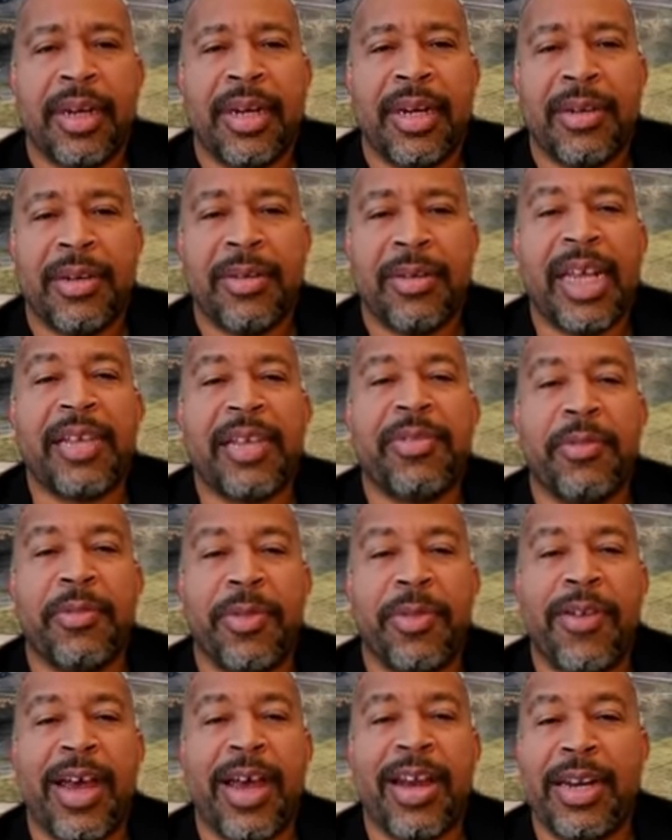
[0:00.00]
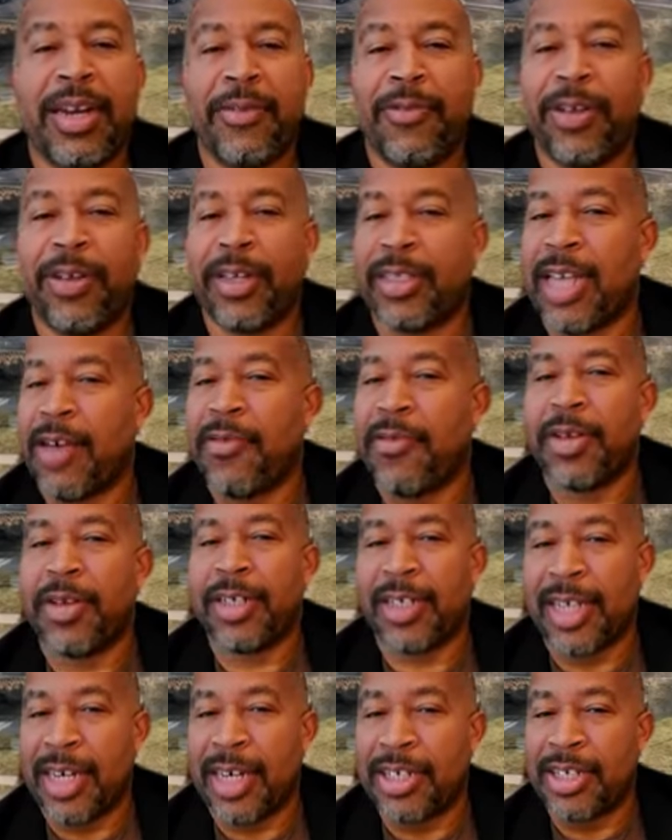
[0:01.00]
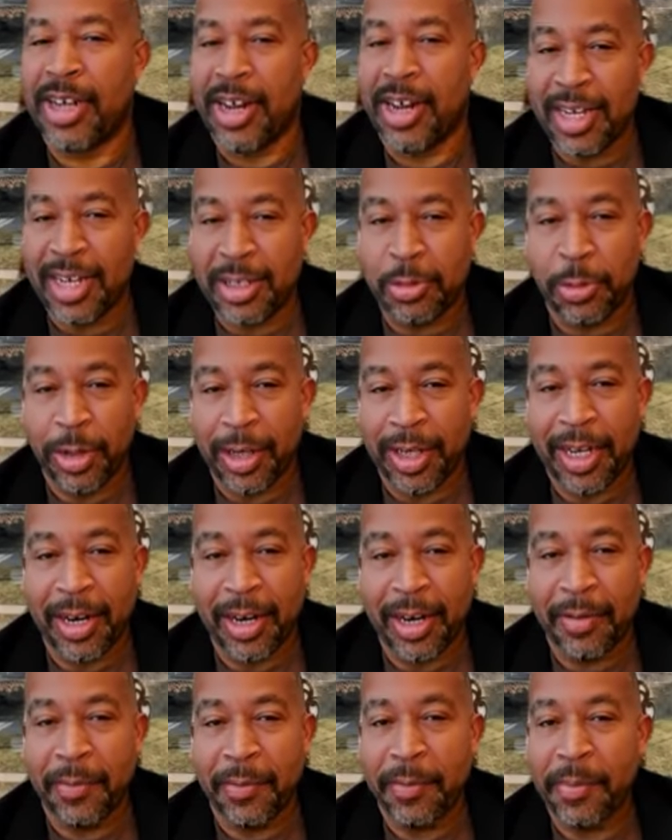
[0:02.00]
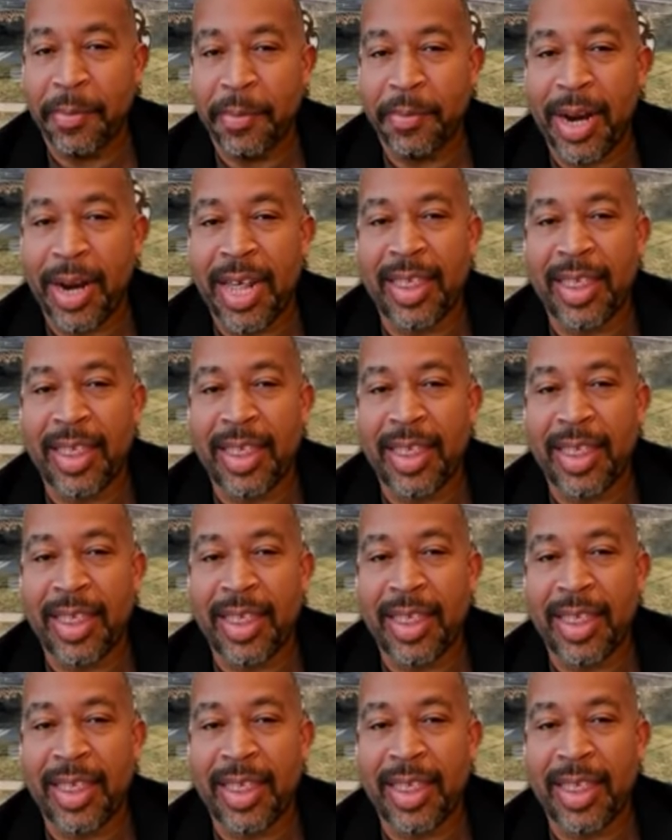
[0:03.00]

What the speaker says: what we've had a deep philosophical discussion on this one here. But I